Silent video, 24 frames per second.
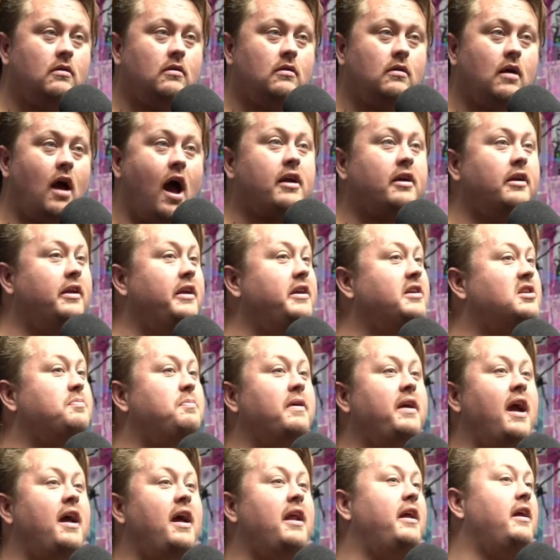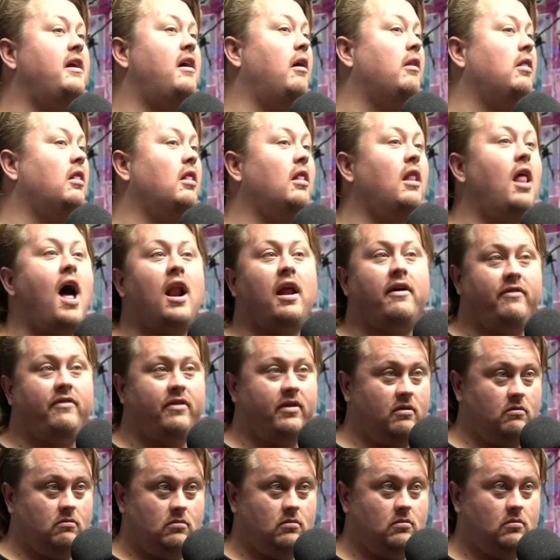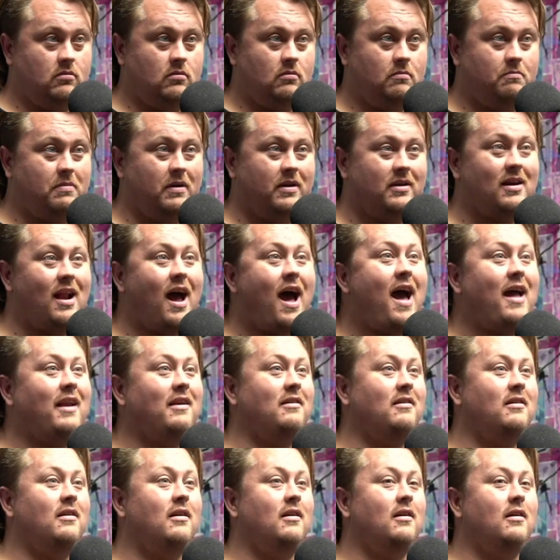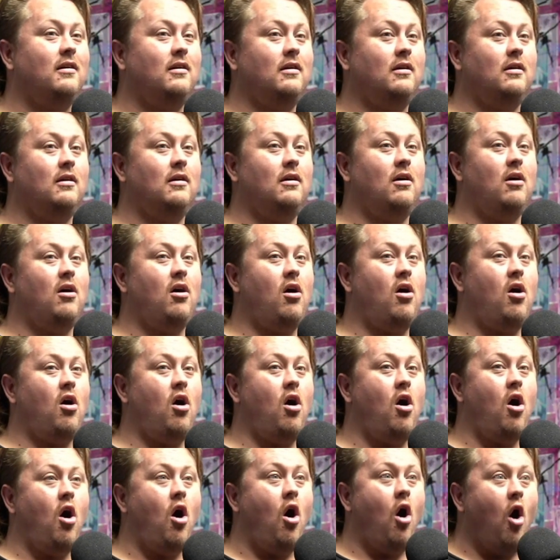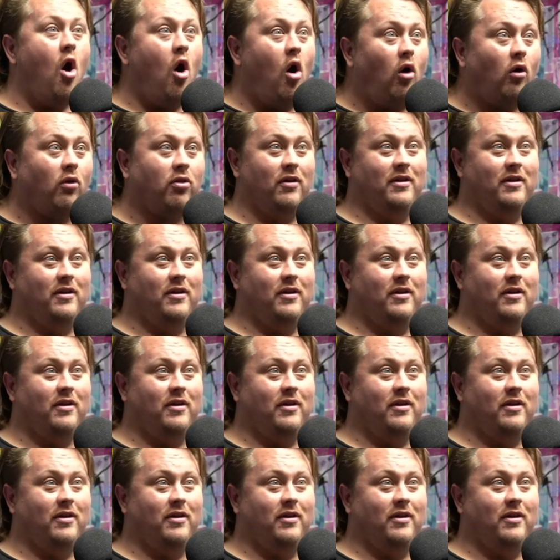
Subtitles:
I could eat spaghetti, a lot of it, but not all the